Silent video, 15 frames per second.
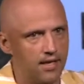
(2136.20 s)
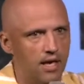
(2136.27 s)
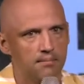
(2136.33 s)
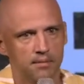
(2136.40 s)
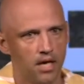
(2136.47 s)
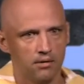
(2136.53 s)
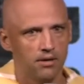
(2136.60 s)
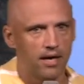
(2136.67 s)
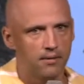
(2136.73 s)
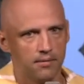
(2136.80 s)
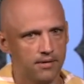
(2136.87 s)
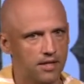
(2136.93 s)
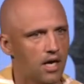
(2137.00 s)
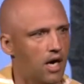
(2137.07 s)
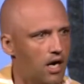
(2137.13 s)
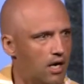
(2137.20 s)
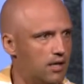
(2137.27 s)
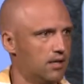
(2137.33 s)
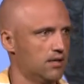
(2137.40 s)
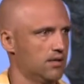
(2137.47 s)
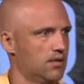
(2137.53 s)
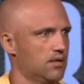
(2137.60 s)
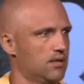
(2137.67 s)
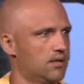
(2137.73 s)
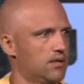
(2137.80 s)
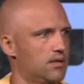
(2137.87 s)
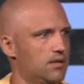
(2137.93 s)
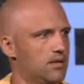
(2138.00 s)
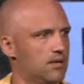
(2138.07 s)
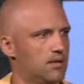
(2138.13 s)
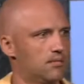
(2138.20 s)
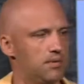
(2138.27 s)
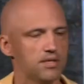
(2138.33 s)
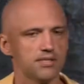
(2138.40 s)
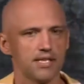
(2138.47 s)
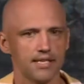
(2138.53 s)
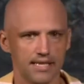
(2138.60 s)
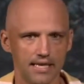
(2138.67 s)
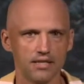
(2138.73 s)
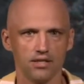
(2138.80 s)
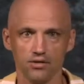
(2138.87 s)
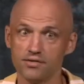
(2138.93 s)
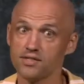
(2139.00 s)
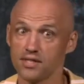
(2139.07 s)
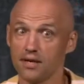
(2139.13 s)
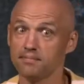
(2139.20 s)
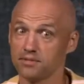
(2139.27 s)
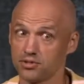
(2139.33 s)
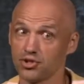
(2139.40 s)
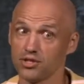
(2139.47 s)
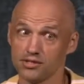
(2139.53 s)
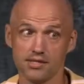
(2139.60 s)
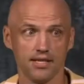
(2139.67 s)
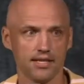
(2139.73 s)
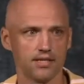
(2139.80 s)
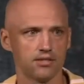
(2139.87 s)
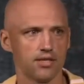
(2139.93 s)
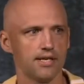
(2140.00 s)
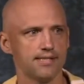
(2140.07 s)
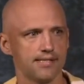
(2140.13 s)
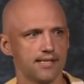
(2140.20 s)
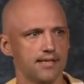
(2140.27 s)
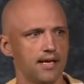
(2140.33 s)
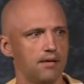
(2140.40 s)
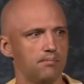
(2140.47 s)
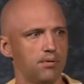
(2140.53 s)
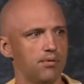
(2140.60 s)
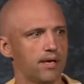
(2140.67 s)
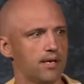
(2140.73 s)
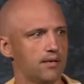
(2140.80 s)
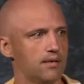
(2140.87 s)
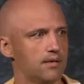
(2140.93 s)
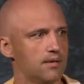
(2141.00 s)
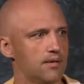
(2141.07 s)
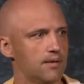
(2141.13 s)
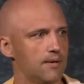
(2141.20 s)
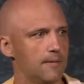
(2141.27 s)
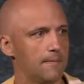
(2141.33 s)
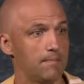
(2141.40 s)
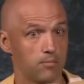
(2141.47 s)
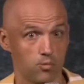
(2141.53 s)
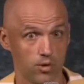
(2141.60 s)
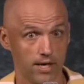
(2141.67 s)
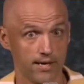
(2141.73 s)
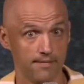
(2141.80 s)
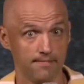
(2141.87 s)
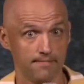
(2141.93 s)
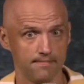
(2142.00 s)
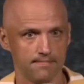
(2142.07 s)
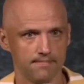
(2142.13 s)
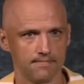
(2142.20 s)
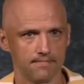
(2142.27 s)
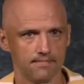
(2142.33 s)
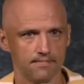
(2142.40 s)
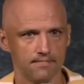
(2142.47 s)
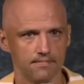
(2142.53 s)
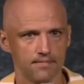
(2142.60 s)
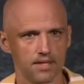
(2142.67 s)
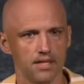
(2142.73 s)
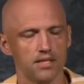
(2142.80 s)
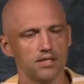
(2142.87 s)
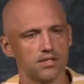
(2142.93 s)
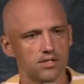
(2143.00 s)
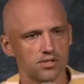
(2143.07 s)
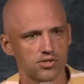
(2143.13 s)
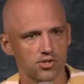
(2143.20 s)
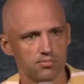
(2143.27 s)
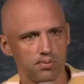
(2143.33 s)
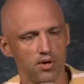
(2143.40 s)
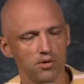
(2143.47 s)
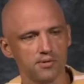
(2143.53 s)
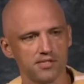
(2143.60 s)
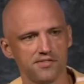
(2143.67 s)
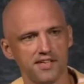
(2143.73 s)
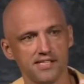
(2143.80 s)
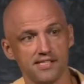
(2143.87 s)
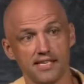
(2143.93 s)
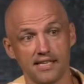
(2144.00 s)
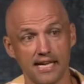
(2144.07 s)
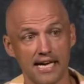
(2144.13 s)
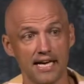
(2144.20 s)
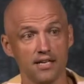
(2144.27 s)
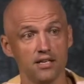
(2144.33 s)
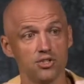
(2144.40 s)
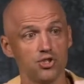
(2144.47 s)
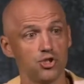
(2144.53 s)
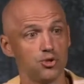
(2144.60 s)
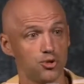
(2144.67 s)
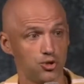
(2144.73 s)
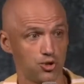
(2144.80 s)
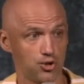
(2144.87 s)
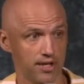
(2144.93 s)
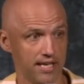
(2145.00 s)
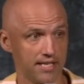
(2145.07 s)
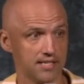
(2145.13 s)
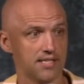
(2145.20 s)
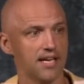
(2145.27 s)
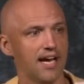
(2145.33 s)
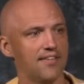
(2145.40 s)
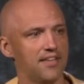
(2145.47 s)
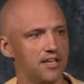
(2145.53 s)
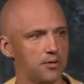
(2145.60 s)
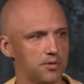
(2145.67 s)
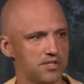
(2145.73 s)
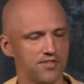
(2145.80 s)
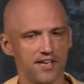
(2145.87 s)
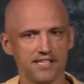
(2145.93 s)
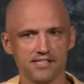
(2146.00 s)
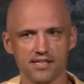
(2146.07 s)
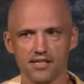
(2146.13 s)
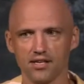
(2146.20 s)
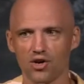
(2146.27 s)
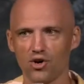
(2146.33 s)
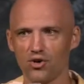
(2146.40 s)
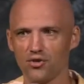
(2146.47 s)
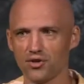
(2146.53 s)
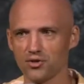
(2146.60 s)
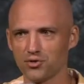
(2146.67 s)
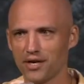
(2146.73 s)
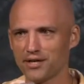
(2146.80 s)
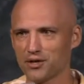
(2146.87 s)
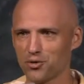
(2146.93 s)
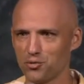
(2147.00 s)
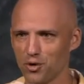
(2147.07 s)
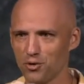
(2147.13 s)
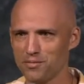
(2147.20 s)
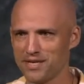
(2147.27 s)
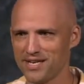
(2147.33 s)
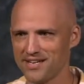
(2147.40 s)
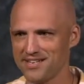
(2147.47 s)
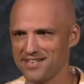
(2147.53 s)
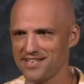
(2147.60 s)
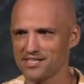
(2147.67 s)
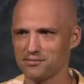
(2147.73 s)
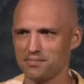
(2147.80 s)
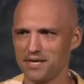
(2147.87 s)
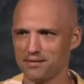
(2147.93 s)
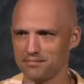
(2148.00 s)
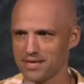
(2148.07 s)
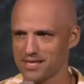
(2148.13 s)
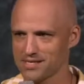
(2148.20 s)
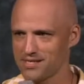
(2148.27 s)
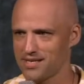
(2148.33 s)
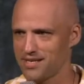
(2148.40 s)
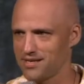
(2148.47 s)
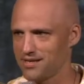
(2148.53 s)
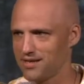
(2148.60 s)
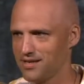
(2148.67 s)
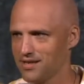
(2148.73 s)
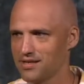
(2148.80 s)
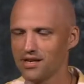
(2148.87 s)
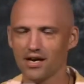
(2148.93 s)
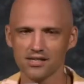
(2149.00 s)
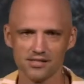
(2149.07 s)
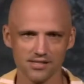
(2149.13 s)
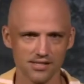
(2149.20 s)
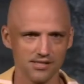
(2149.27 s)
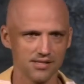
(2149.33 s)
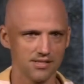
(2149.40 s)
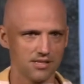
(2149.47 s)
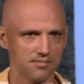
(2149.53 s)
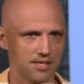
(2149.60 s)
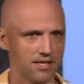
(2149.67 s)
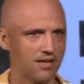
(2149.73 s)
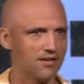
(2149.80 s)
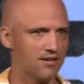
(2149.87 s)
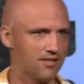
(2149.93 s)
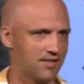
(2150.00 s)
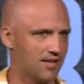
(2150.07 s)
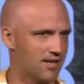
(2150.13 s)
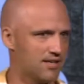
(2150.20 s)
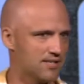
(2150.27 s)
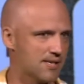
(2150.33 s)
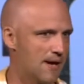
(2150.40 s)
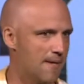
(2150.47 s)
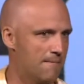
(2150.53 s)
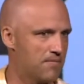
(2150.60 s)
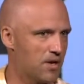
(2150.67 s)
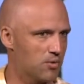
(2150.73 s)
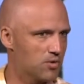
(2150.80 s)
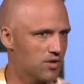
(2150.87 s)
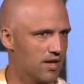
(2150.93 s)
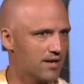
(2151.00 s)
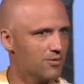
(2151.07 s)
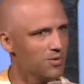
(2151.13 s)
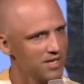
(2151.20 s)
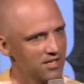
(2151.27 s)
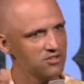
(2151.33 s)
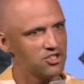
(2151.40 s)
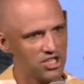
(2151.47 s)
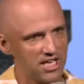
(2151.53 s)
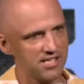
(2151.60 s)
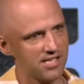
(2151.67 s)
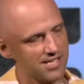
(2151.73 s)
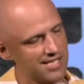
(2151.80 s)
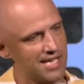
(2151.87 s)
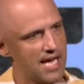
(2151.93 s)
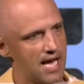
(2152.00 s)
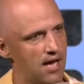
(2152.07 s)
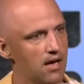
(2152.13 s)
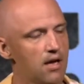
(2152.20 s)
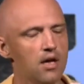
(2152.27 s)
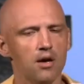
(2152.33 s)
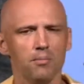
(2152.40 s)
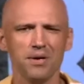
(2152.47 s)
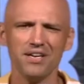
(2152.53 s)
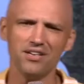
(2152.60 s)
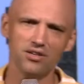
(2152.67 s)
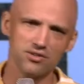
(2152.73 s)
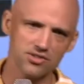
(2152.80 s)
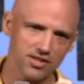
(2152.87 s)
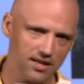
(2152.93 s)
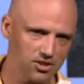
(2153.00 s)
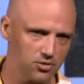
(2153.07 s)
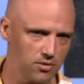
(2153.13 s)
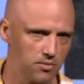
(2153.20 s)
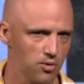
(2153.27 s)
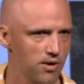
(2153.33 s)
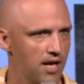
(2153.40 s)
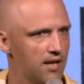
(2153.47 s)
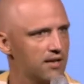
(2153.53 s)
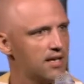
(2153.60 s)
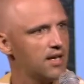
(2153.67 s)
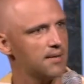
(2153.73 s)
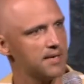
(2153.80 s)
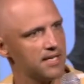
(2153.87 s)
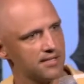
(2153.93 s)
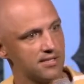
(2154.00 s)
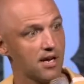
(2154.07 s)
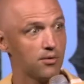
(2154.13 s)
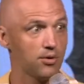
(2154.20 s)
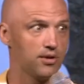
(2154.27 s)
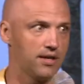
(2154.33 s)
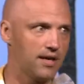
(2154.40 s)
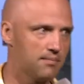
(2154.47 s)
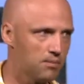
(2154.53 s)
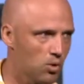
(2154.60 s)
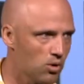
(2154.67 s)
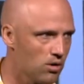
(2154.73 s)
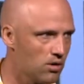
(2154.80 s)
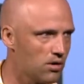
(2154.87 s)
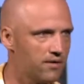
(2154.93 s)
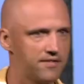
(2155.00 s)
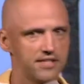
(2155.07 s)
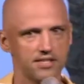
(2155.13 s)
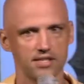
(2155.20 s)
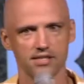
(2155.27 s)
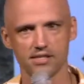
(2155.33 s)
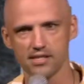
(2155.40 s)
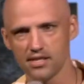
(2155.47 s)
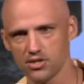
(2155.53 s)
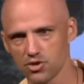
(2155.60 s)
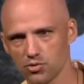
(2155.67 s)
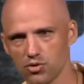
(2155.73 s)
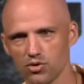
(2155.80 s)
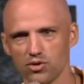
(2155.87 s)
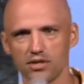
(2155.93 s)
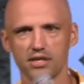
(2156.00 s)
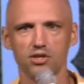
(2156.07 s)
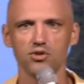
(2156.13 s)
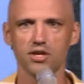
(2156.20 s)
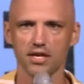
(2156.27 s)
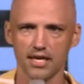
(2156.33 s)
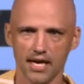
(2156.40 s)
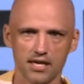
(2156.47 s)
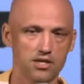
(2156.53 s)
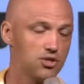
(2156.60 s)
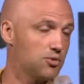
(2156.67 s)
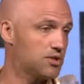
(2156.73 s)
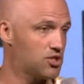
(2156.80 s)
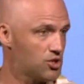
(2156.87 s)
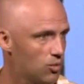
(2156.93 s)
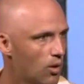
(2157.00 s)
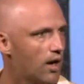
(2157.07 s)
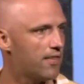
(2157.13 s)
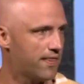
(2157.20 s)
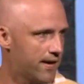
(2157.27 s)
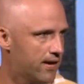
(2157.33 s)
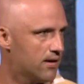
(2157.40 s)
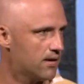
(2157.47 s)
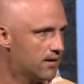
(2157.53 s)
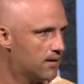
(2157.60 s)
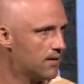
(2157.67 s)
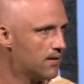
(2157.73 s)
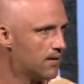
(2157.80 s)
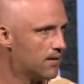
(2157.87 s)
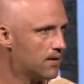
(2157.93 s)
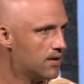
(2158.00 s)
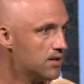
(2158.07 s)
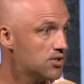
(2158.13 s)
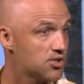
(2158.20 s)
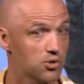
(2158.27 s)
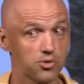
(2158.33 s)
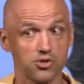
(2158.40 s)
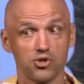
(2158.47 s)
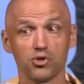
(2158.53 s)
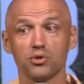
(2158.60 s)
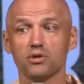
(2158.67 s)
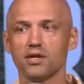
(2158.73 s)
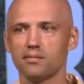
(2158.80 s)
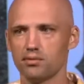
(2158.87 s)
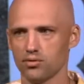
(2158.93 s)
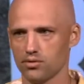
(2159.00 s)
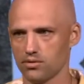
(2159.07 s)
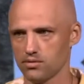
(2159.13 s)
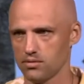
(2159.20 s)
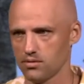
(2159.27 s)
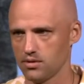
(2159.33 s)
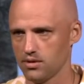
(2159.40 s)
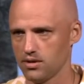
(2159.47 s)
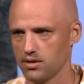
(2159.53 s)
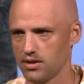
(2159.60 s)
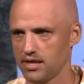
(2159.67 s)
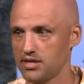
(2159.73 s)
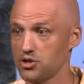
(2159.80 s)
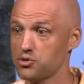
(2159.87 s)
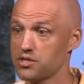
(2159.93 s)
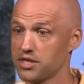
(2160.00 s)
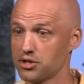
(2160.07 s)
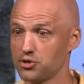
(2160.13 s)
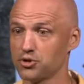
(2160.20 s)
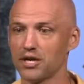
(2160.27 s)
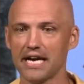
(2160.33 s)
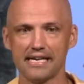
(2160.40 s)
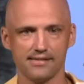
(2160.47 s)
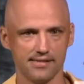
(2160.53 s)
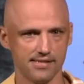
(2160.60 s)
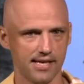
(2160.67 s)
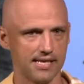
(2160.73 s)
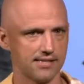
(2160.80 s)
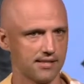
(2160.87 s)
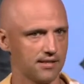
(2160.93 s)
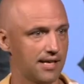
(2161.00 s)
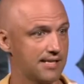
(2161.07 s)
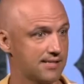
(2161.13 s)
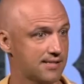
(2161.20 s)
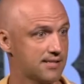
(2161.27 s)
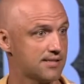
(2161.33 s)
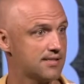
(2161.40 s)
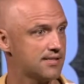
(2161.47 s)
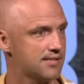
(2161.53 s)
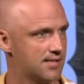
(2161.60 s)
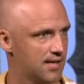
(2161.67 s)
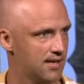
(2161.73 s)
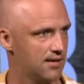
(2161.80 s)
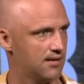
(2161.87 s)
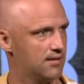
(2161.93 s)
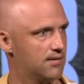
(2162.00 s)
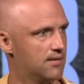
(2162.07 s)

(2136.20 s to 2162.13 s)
I'm not right with God. Paul's like, yeah, you've stopped trusting in Christ at that point, right? So Paul was facing that, too strict, and then he was facing all the Greco-Roman ideas being mixed in, Gnosticism and other things that were like, well, Jesus, yeah, but you know, sexual immorality, I mean, it's not really immoral if it's consensual, and you can kind of do what you want there. So it was too liberal and using grace as a license to sin.